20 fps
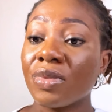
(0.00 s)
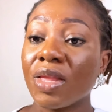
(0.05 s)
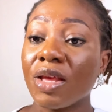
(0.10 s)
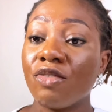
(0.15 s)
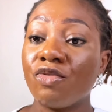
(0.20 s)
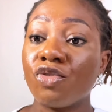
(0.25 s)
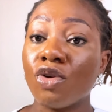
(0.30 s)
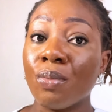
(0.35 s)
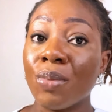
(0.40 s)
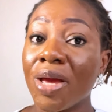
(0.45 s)

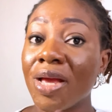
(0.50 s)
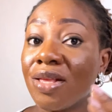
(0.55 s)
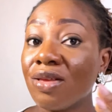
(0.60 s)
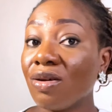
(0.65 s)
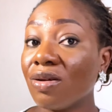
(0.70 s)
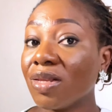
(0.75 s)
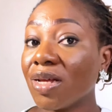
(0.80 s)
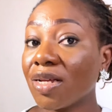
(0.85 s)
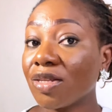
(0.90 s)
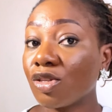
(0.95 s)
from any
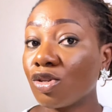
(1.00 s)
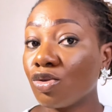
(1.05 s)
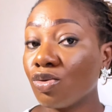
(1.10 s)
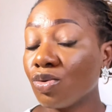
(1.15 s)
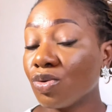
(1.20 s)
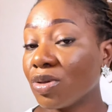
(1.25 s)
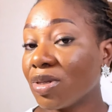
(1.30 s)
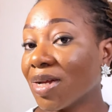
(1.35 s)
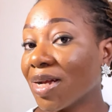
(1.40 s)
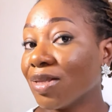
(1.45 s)
other
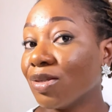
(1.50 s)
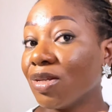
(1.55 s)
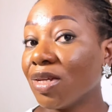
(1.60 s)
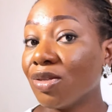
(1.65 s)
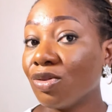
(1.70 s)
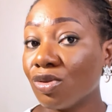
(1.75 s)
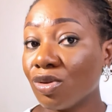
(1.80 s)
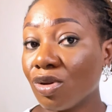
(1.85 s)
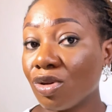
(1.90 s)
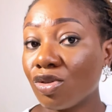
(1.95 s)
schools that they
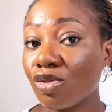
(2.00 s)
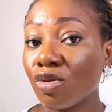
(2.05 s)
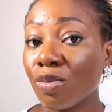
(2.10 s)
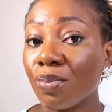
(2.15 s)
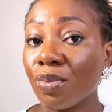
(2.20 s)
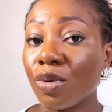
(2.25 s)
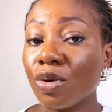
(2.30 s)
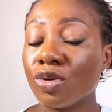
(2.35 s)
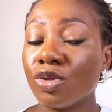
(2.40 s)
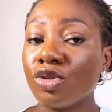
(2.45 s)
do not
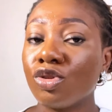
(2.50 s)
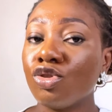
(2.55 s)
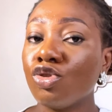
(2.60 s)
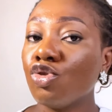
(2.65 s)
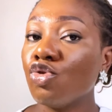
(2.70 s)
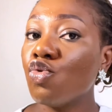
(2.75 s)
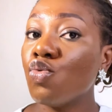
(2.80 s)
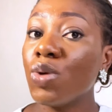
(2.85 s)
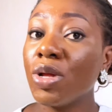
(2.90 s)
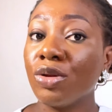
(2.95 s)
support,
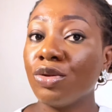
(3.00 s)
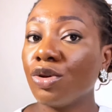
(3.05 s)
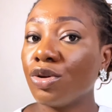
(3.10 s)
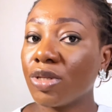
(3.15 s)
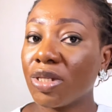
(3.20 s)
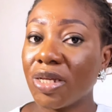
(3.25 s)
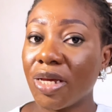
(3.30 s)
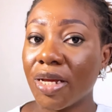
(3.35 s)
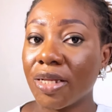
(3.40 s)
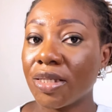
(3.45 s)
you will
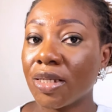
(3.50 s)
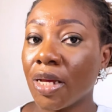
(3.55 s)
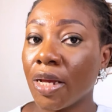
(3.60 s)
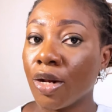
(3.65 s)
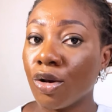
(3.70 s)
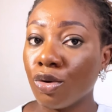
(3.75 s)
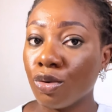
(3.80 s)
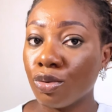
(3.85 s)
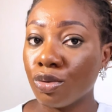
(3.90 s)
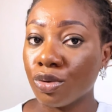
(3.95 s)
not get a
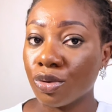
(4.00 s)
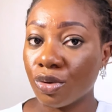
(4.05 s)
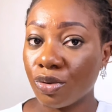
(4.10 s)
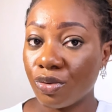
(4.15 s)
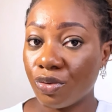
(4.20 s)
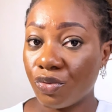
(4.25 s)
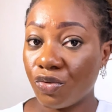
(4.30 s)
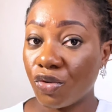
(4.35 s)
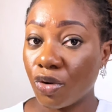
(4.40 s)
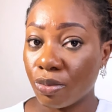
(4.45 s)
loan
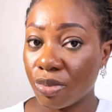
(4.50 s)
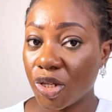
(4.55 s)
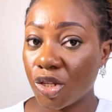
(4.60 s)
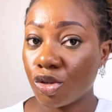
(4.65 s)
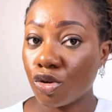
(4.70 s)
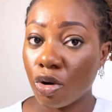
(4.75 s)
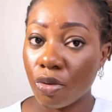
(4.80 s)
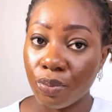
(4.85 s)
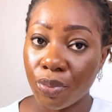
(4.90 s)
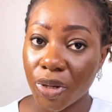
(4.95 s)
from these
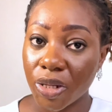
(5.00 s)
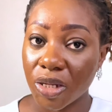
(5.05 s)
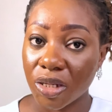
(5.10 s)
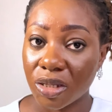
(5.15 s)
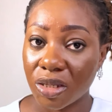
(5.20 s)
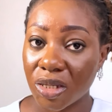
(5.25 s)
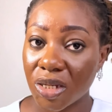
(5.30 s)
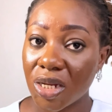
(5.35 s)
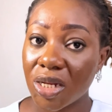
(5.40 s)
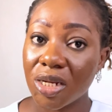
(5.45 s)

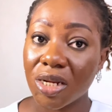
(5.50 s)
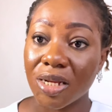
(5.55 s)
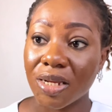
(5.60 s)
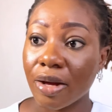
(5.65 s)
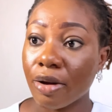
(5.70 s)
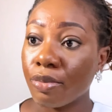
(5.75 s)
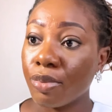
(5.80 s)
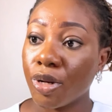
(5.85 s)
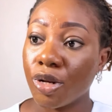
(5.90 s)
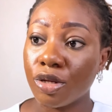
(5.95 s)
companies that
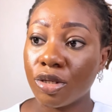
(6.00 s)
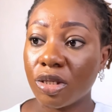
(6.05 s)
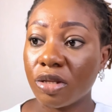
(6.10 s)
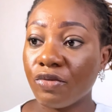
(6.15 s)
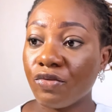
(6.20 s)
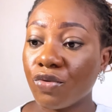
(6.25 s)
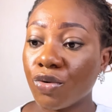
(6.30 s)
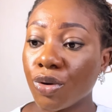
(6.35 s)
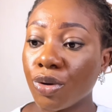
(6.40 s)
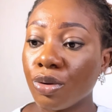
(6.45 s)
I'll be listing
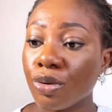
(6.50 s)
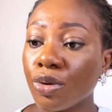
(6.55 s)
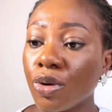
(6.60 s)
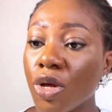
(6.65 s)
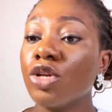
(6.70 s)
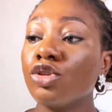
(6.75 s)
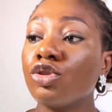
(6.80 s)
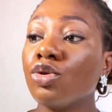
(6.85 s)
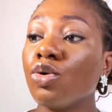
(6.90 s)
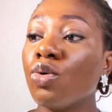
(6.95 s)
for you.
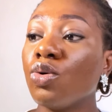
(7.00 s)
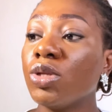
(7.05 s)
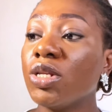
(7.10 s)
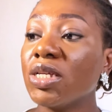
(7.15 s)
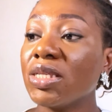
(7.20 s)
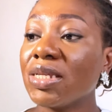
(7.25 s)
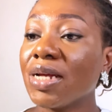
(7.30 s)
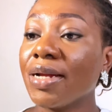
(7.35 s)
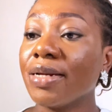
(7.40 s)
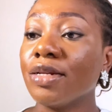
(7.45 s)
So
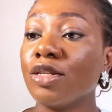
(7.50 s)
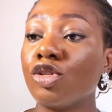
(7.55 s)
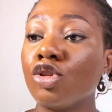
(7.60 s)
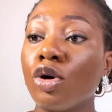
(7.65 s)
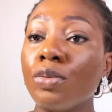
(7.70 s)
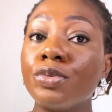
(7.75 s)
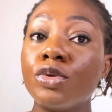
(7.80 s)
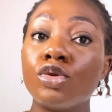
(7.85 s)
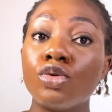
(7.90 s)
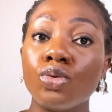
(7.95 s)
these are the
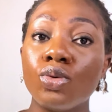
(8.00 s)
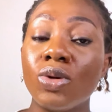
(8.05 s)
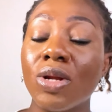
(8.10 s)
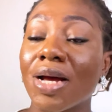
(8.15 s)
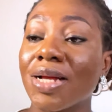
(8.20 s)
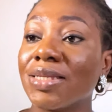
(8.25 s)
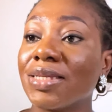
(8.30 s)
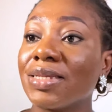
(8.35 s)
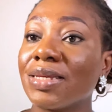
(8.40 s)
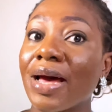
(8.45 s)
top two
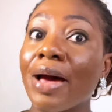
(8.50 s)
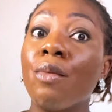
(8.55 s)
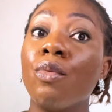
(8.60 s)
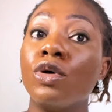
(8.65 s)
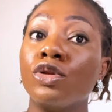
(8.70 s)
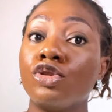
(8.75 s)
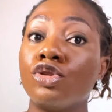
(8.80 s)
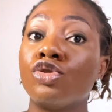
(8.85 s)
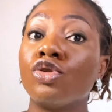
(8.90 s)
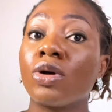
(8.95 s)
that I
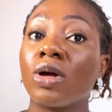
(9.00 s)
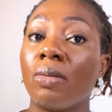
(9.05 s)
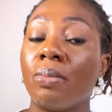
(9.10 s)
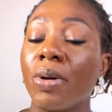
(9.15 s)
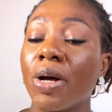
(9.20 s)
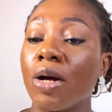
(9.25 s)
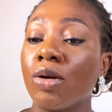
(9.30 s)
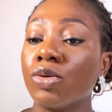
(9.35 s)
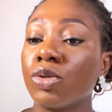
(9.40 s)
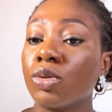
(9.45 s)
want to talk
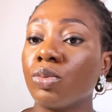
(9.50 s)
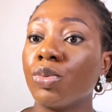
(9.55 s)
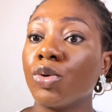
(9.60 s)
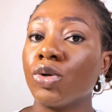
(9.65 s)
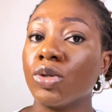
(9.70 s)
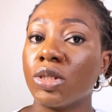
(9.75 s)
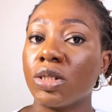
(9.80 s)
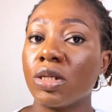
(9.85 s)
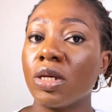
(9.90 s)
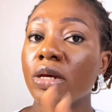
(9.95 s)
about,
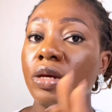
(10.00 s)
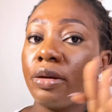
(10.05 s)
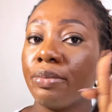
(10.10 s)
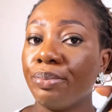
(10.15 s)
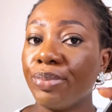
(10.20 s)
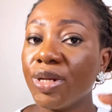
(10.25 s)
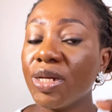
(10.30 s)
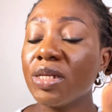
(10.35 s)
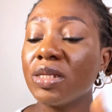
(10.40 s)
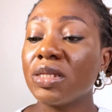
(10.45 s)
but
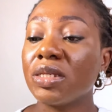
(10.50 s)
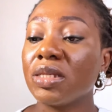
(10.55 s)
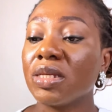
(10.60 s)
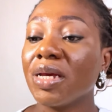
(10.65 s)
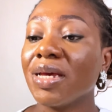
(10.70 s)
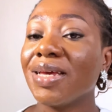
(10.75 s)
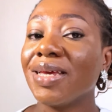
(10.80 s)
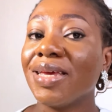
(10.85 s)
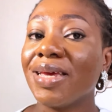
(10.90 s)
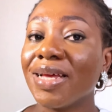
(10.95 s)

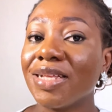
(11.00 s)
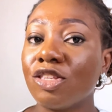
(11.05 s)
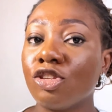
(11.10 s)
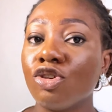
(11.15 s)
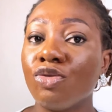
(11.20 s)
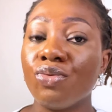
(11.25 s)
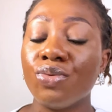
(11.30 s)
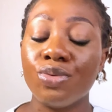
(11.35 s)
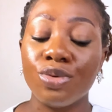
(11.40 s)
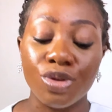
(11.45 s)
please get your